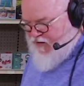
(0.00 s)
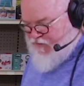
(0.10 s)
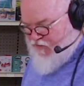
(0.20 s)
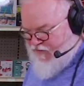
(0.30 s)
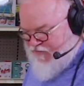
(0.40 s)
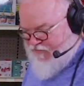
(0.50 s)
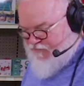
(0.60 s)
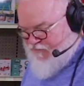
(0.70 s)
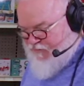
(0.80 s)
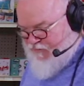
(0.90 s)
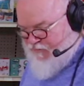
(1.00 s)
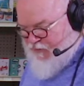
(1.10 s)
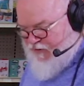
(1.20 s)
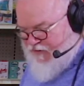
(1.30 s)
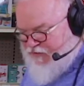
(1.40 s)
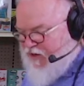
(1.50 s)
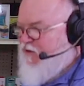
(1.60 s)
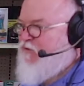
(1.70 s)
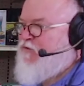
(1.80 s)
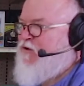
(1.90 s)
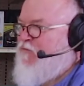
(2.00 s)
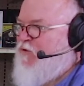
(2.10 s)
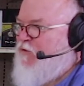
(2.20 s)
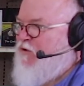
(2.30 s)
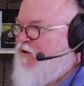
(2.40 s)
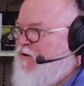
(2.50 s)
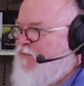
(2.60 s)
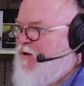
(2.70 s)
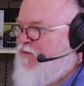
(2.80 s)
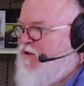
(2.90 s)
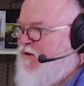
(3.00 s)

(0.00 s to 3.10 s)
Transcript: has all this pretty exciting new stuff going on. I mean, I think